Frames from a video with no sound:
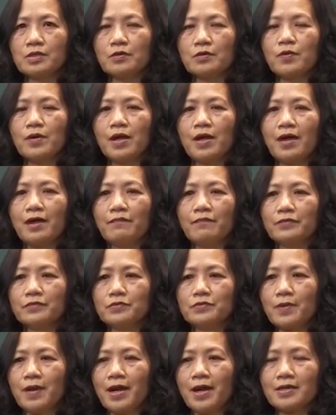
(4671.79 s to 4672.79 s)
they will
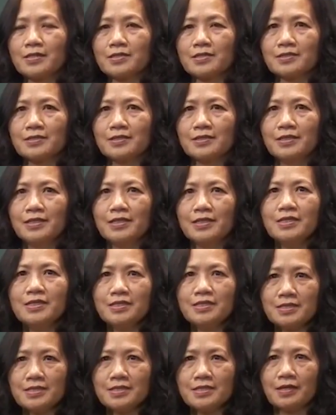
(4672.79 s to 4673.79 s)
have to ask
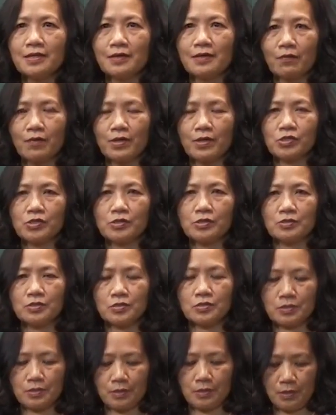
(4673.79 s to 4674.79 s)
easier
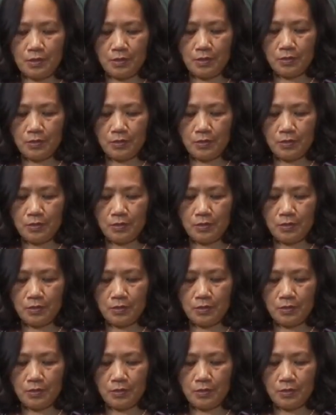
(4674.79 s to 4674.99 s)
questions.